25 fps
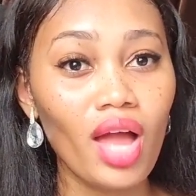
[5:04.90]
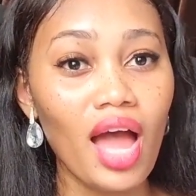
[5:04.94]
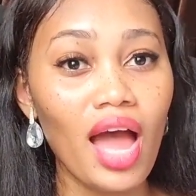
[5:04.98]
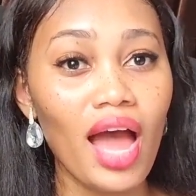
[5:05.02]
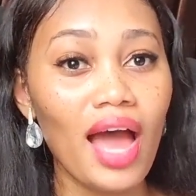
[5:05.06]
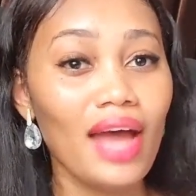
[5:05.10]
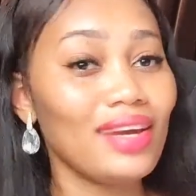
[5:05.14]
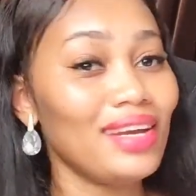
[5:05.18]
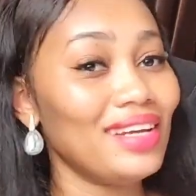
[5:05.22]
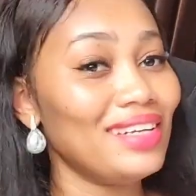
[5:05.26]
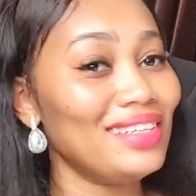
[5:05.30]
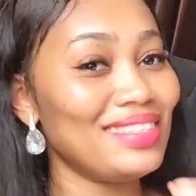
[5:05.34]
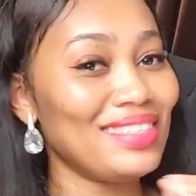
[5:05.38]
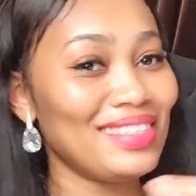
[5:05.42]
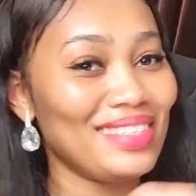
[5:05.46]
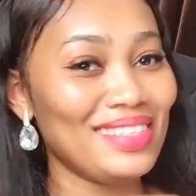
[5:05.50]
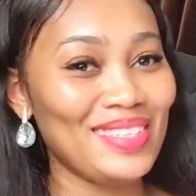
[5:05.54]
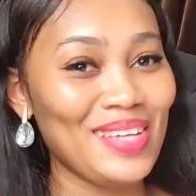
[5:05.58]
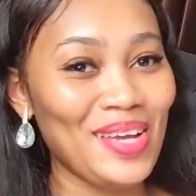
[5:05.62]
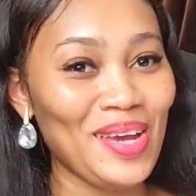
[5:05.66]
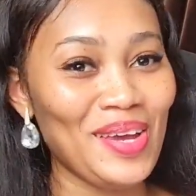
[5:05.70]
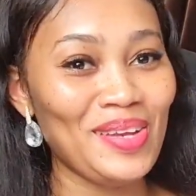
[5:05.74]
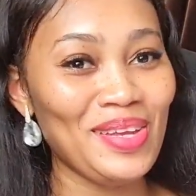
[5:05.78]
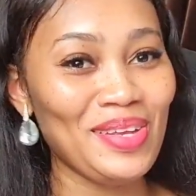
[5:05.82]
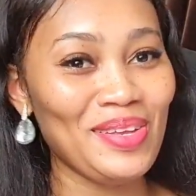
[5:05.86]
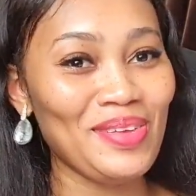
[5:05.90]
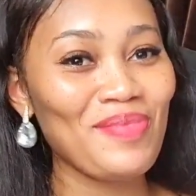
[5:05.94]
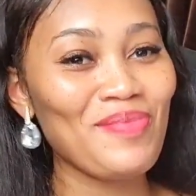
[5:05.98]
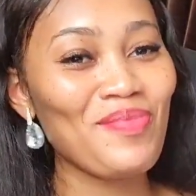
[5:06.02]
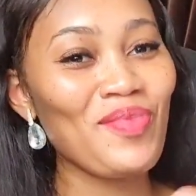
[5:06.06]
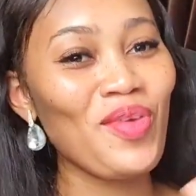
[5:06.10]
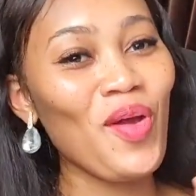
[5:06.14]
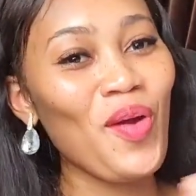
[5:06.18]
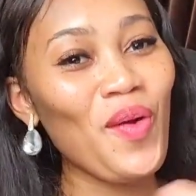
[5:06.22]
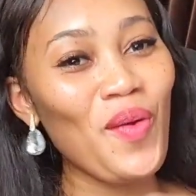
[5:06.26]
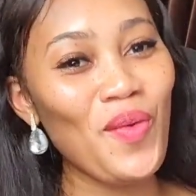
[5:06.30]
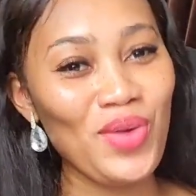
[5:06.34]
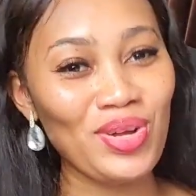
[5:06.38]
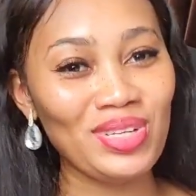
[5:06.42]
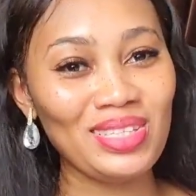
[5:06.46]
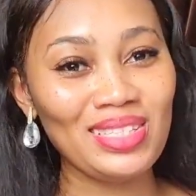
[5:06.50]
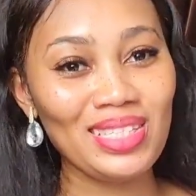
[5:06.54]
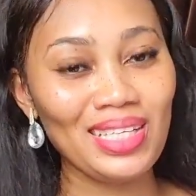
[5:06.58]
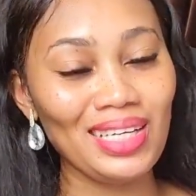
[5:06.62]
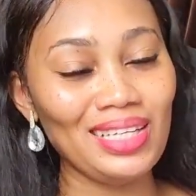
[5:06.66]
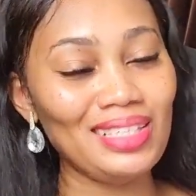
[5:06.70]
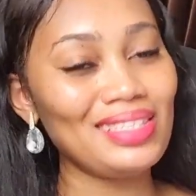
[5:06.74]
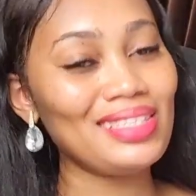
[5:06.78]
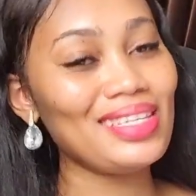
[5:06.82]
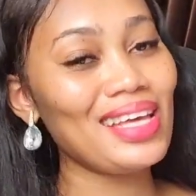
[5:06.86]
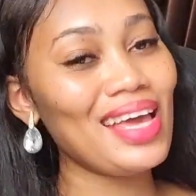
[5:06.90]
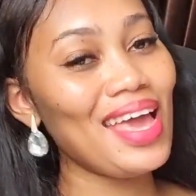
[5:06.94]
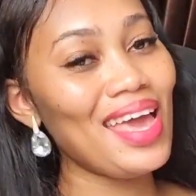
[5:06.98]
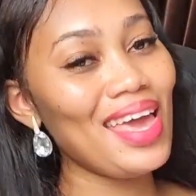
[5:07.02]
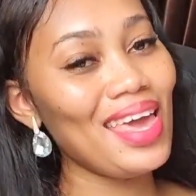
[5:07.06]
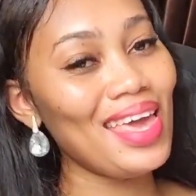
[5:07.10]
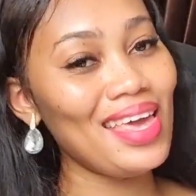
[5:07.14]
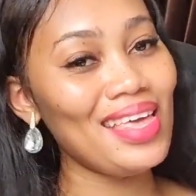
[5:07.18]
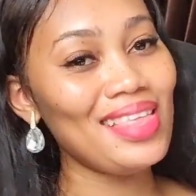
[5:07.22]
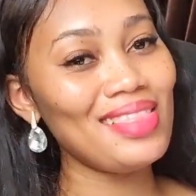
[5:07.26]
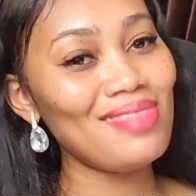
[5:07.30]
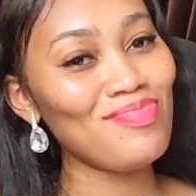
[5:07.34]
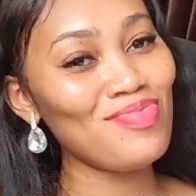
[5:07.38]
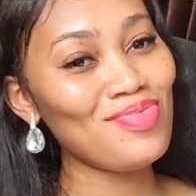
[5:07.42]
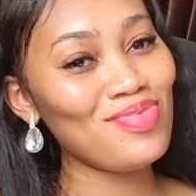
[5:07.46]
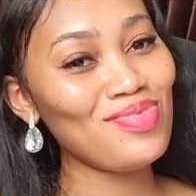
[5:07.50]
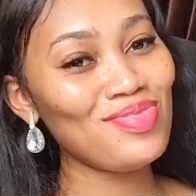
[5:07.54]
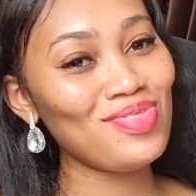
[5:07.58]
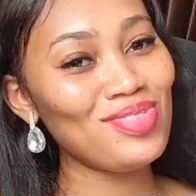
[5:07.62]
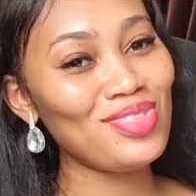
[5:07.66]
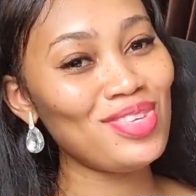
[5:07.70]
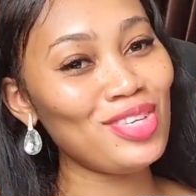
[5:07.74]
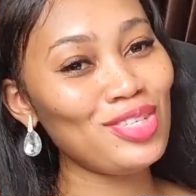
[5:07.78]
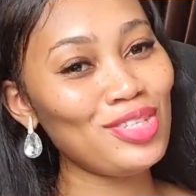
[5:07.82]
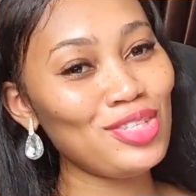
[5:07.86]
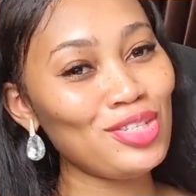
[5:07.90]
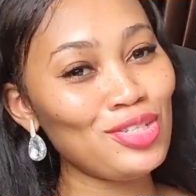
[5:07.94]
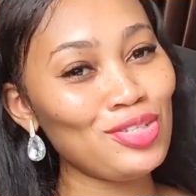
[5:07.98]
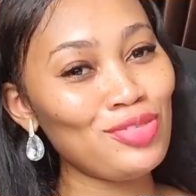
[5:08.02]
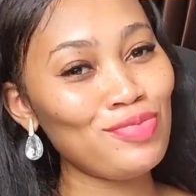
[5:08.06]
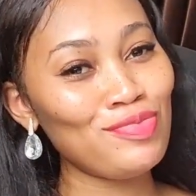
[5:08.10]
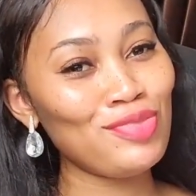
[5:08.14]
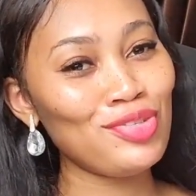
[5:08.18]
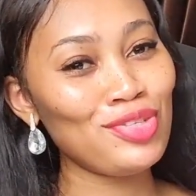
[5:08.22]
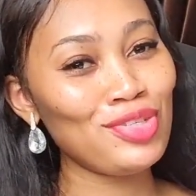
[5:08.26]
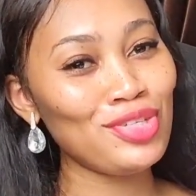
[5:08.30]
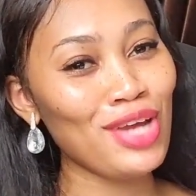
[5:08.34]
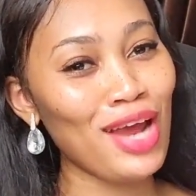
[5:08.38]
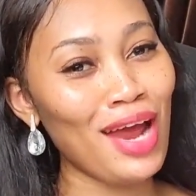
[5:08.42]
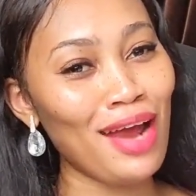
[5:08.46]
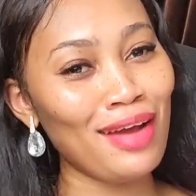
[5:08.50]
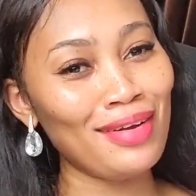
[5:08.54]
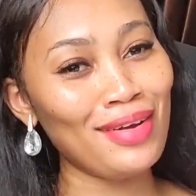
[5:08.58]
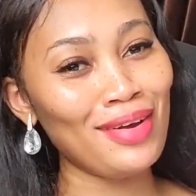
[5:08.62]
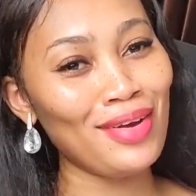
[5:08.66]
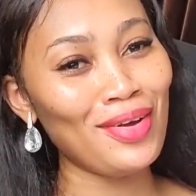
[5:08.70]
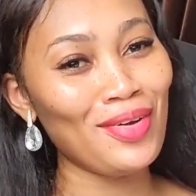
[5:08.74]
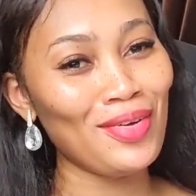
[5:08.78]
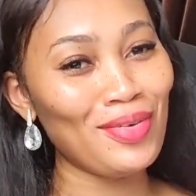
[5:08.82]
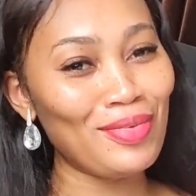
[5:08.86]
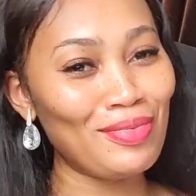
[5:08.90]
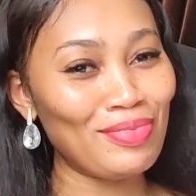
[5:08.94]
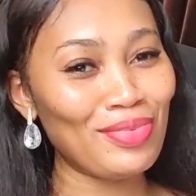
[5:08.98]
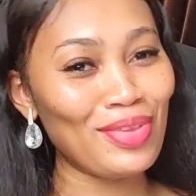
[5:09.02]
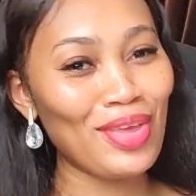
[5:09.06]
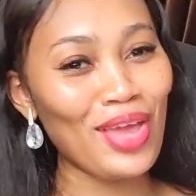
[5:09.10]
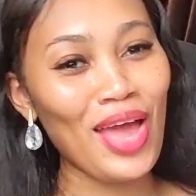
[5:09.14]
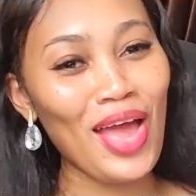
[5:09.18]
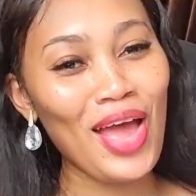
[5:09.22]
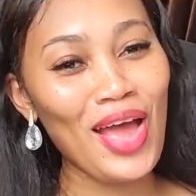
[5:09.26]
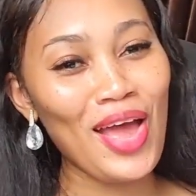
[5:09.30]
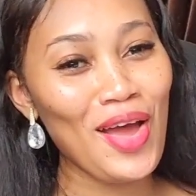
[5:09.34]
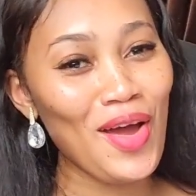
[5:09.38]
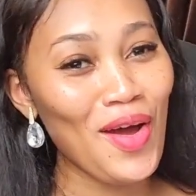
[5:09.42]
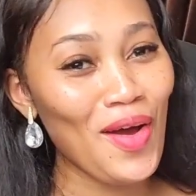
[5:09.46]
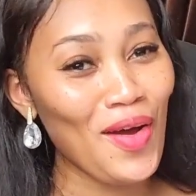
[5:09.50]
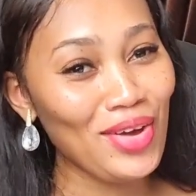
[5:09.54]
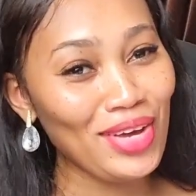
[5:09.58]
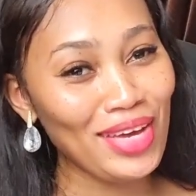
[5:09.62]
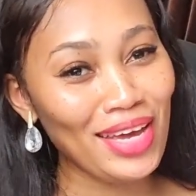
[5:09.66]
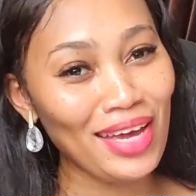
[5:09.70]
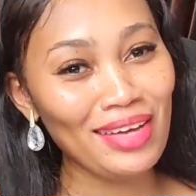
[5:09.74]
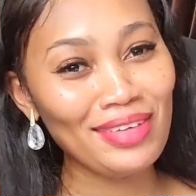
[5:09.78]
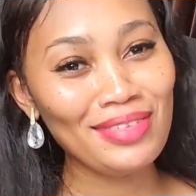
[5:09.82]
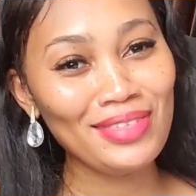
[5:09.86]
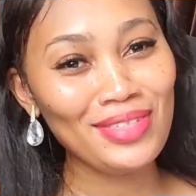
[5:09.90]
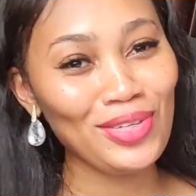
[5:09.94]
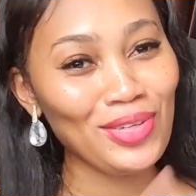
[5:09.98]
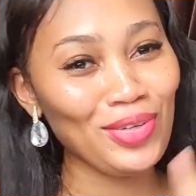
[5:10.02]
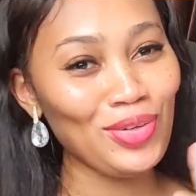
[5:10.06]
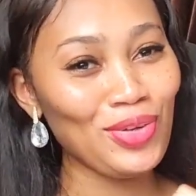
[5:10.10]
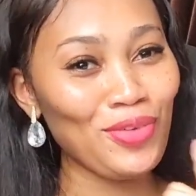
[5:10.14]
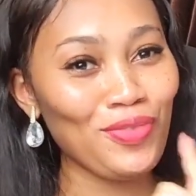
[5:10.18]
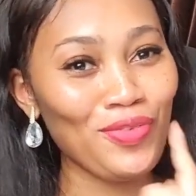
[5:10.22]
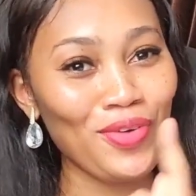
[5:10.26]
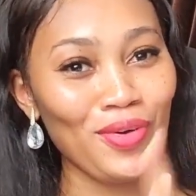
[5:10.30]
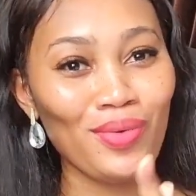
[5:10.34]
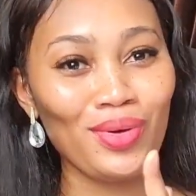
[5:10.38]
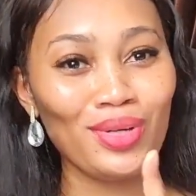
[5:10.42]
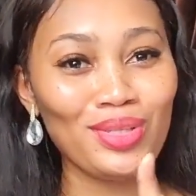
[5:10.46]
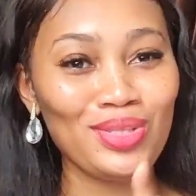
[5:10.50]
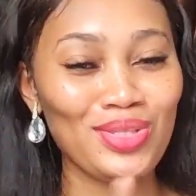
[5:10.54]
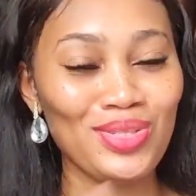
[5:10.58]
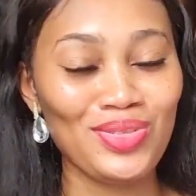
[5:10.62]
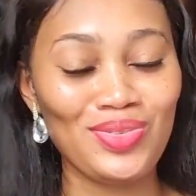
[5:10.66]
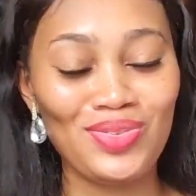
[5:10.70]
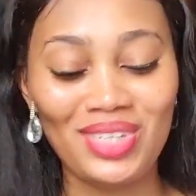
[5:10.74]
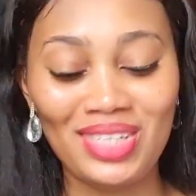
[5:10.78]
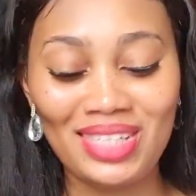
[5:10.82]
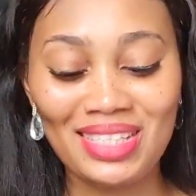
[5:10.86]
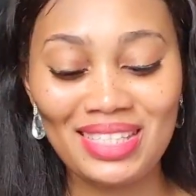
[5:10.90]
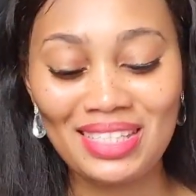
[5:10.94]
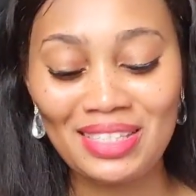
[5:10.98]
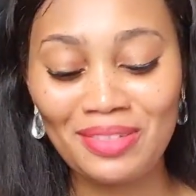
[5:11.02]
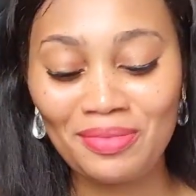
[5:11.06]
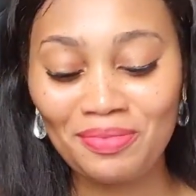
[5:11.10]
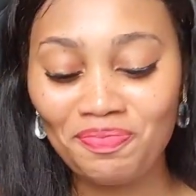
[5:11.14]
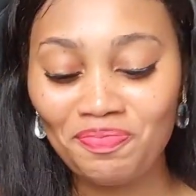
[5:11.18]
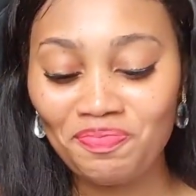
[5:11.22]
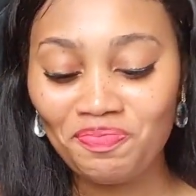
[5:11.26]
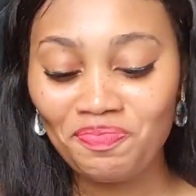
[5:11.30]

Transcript: and entertaining content in this channel. Okay, so look forward to it.